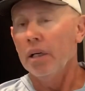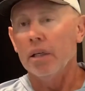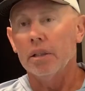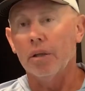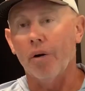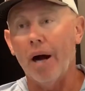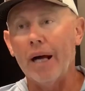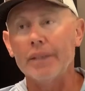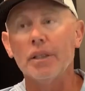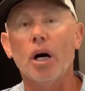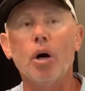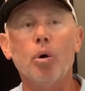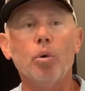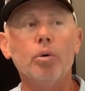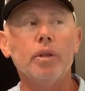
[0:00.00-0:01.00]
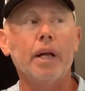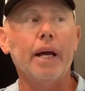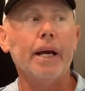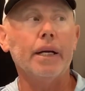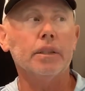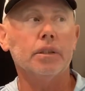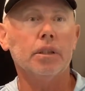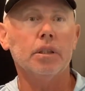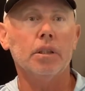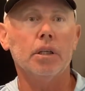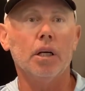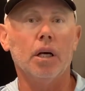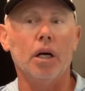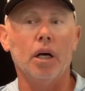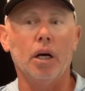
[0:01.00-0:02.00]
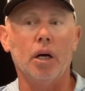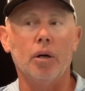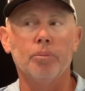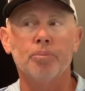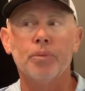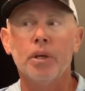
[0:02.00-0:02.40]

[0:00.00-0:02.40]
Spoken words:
I know that a